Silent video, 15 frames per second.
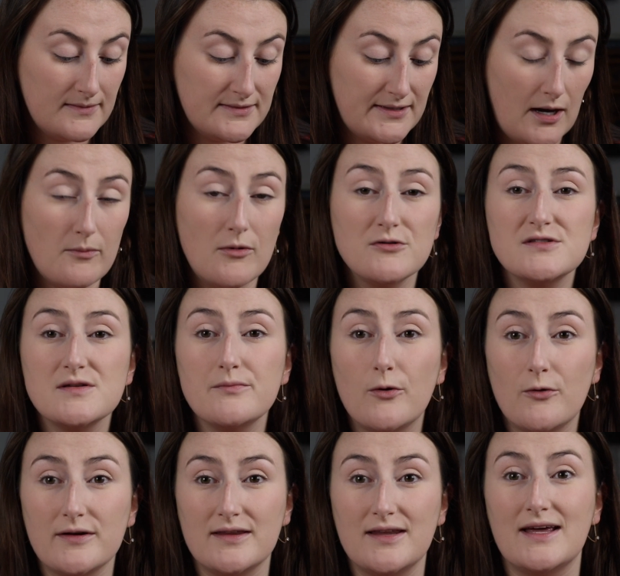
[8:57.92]
Now, most
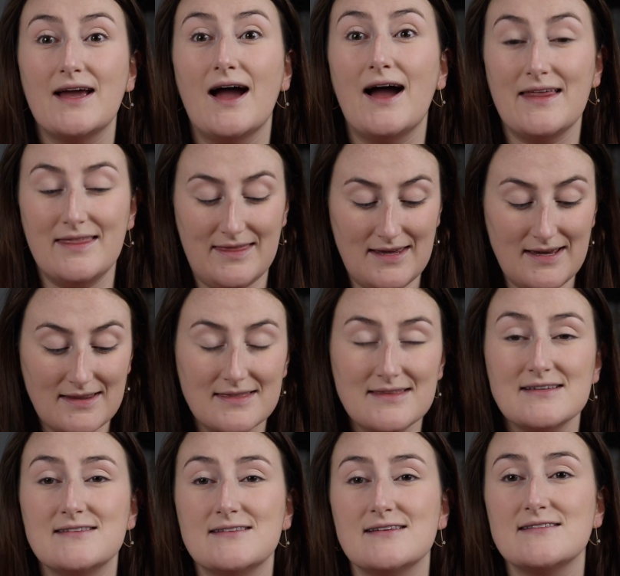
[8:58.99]
importantly, I think
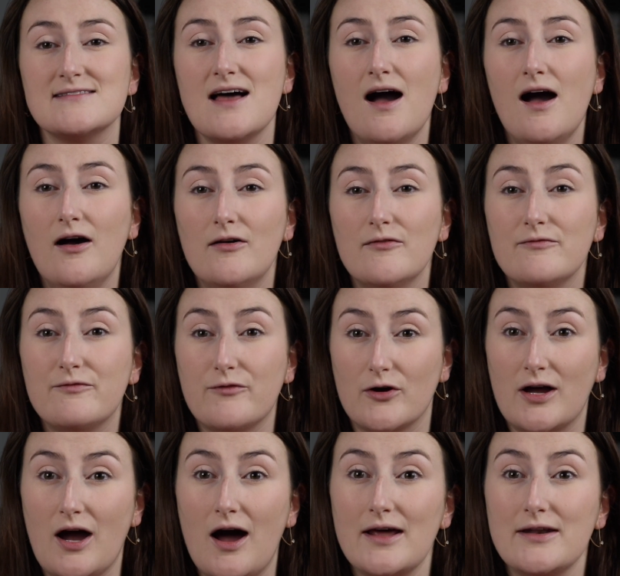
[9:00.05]
this is
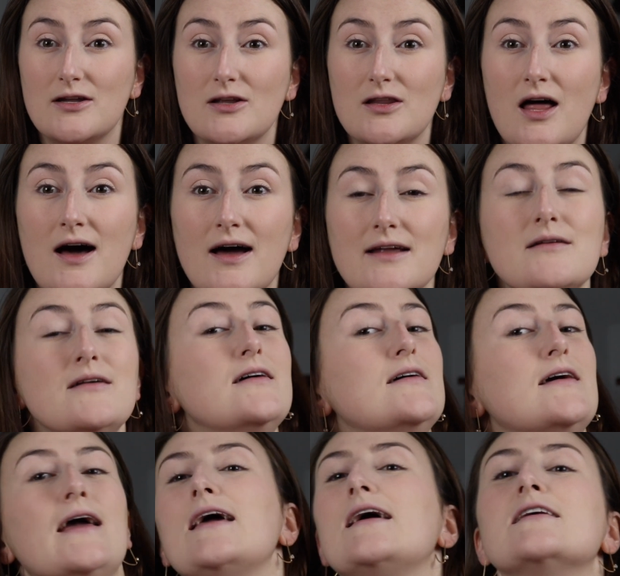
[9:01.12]
forgotten a lot,
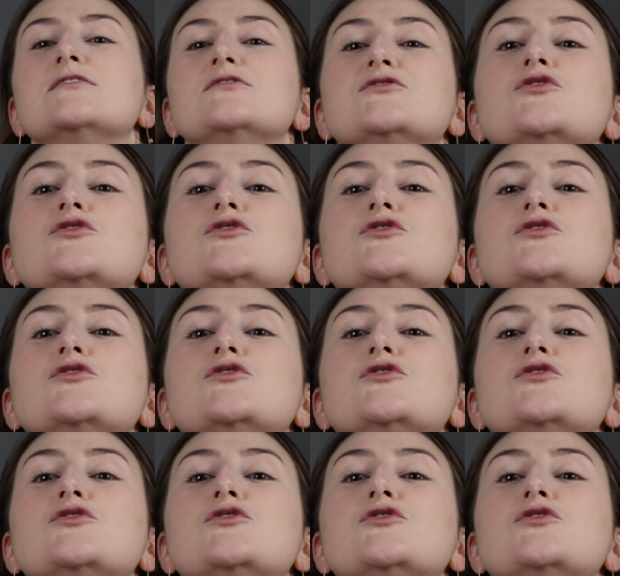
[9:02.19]
is